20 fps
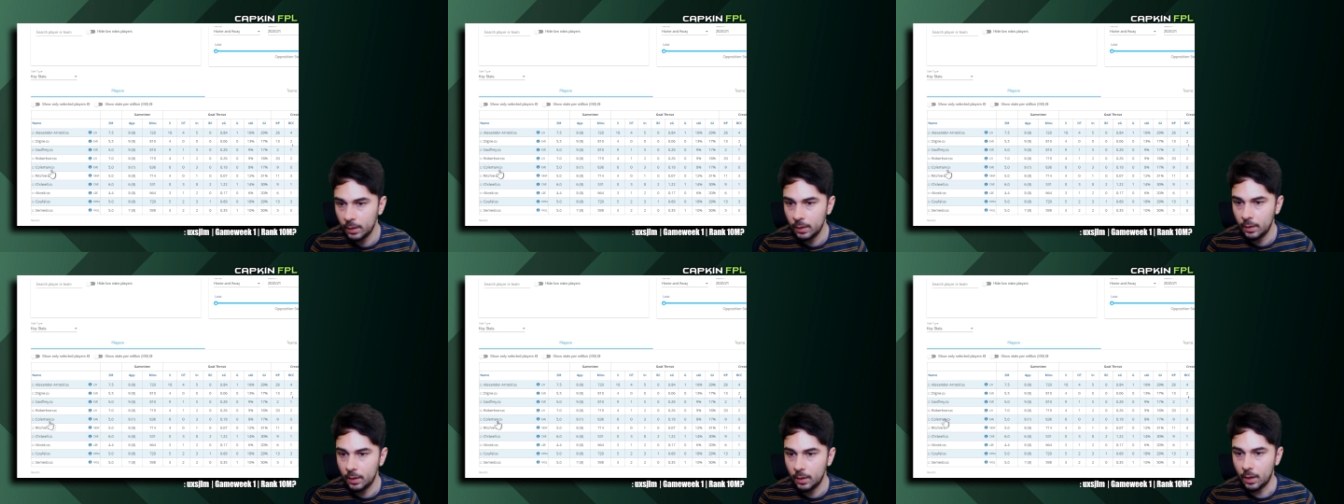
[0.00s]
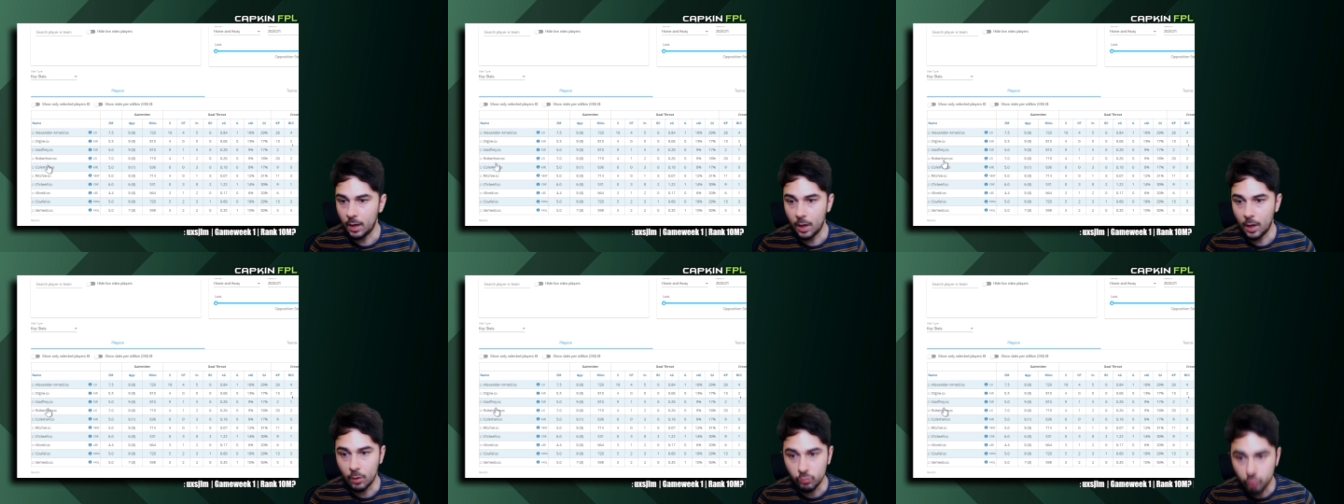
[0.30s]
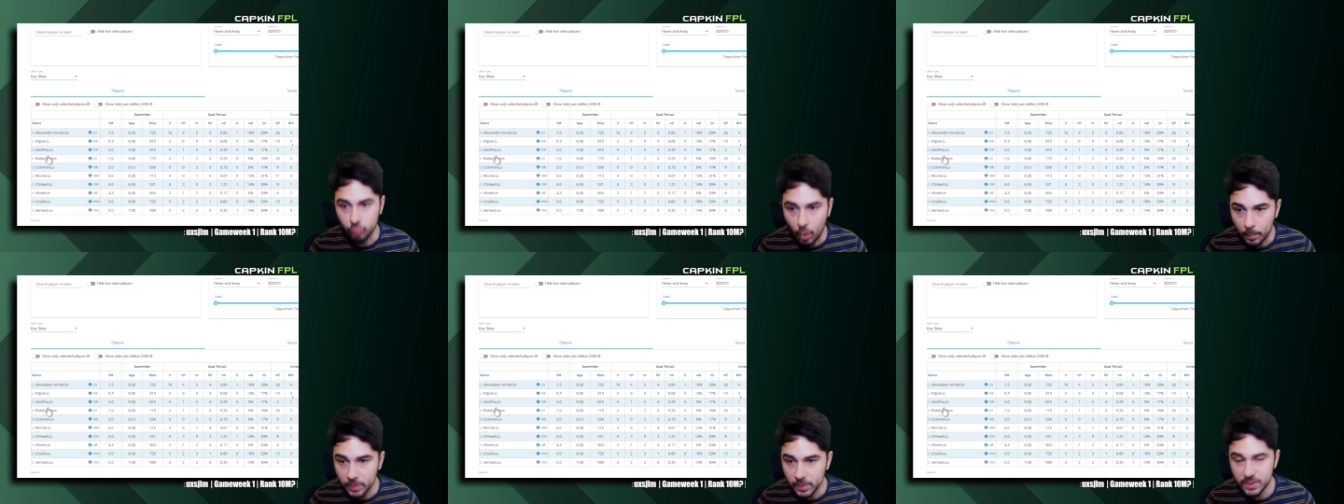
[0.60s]
Uh,
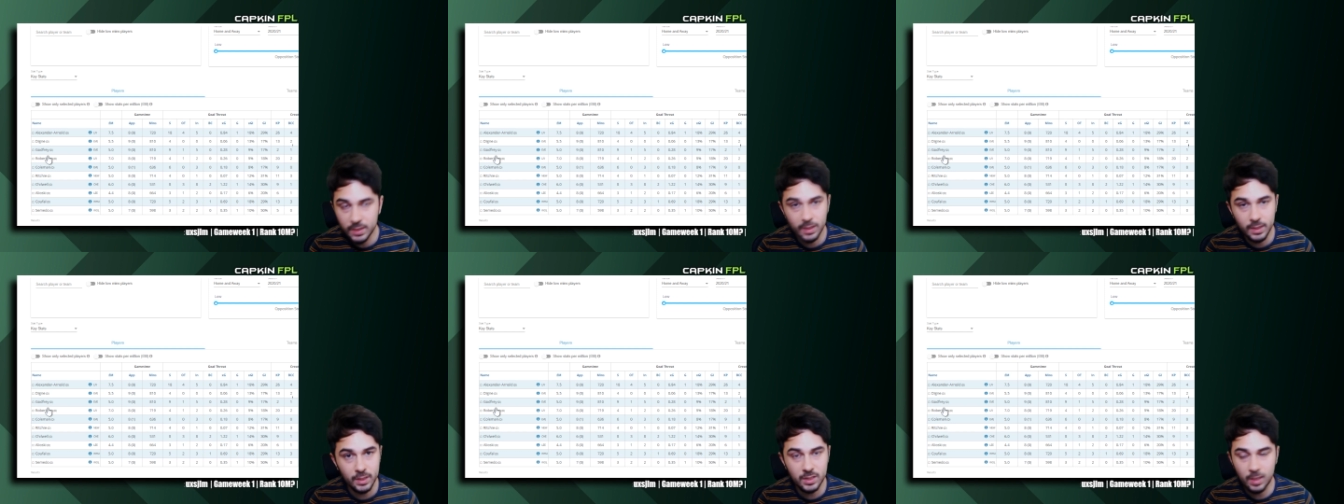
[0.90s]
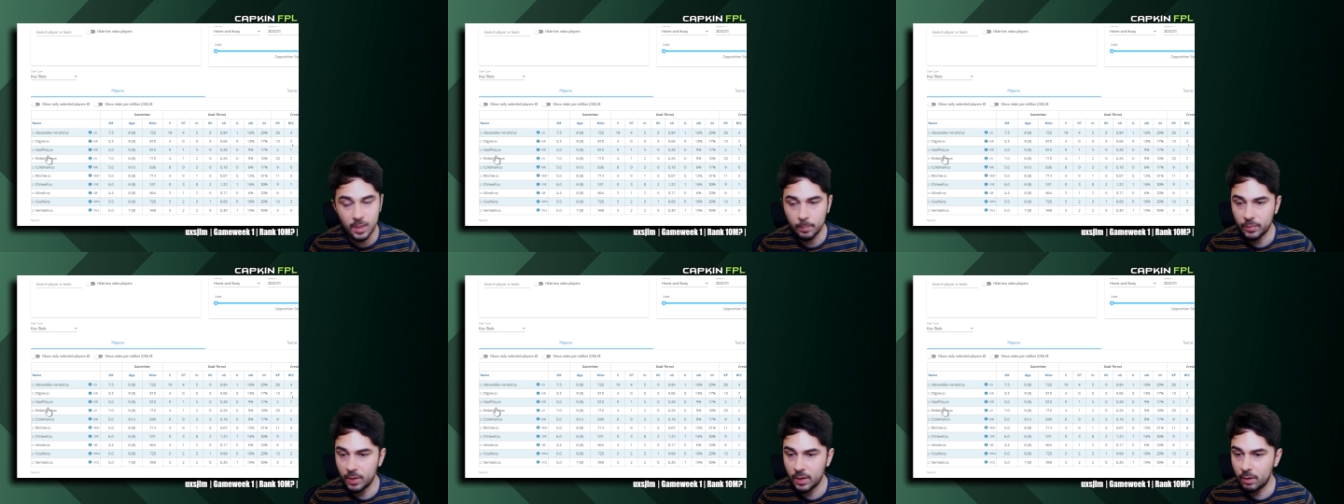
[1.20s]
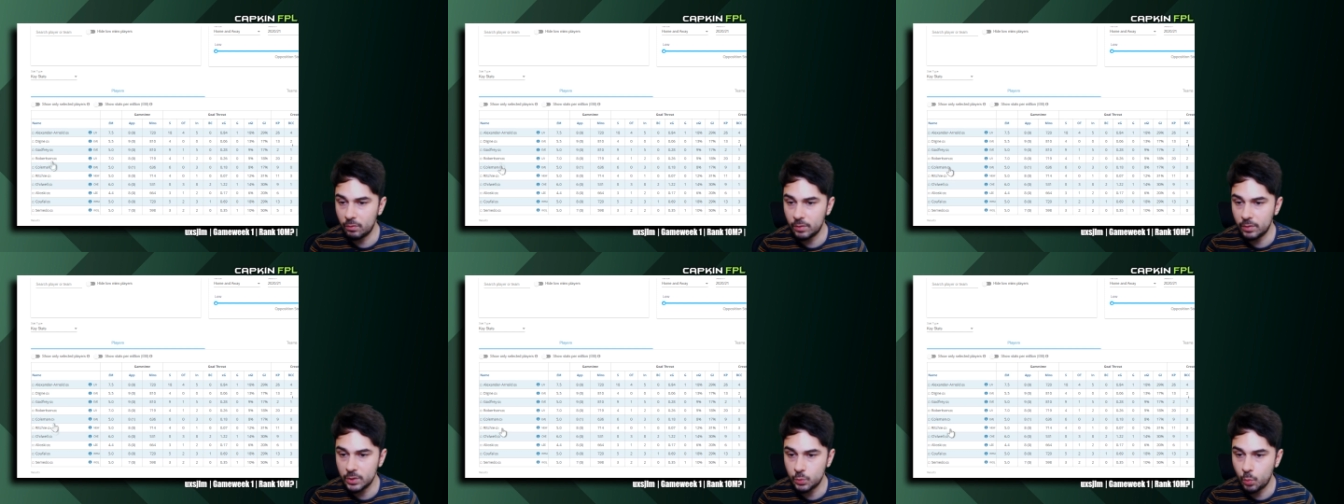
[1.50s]
Robertson is up
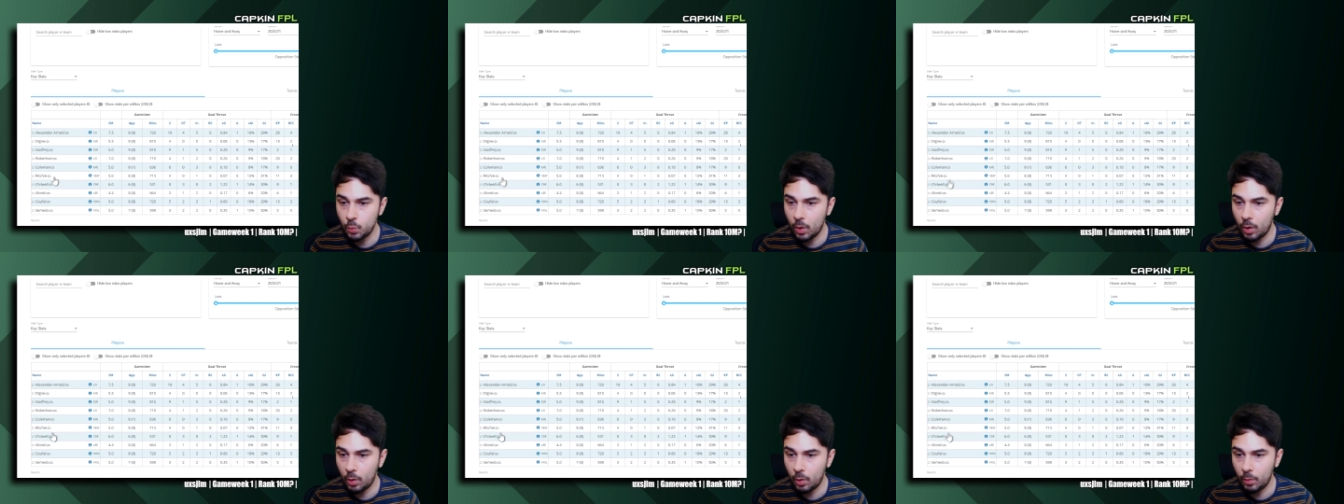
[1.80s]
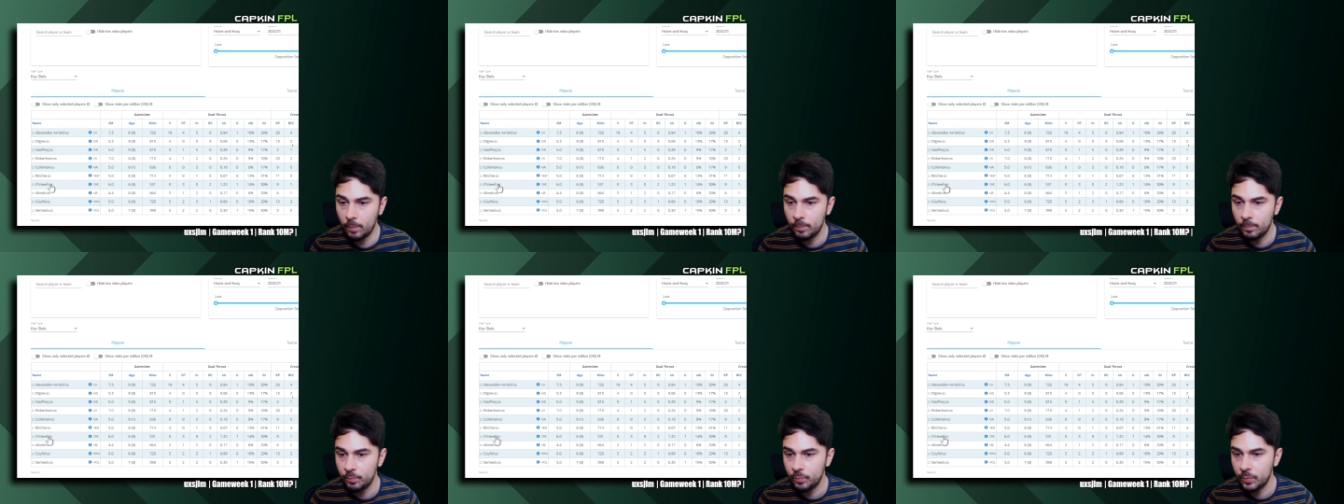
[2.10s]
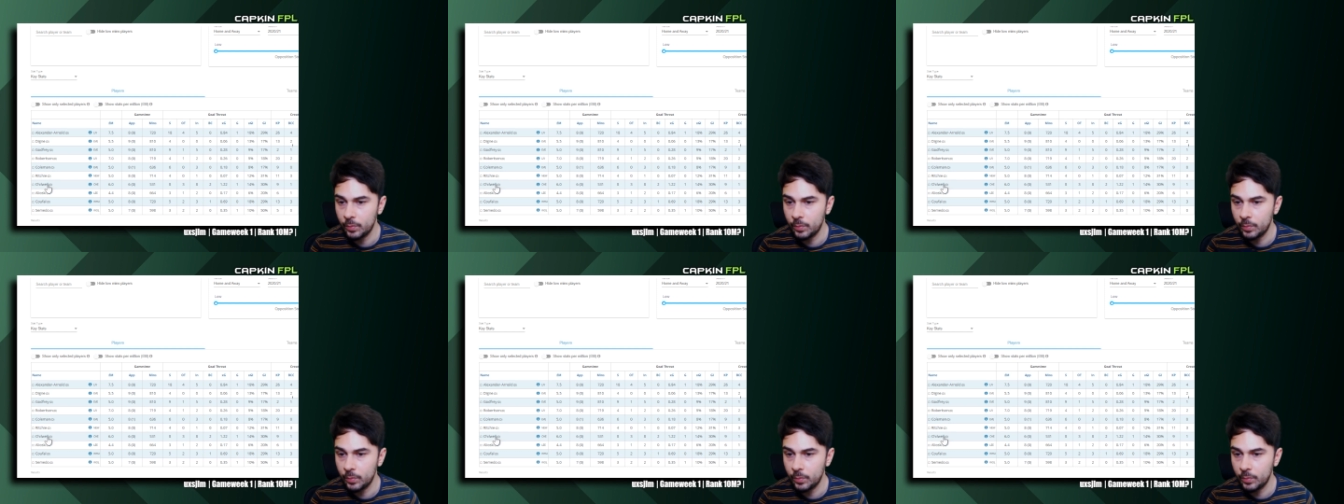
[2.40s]
there as well.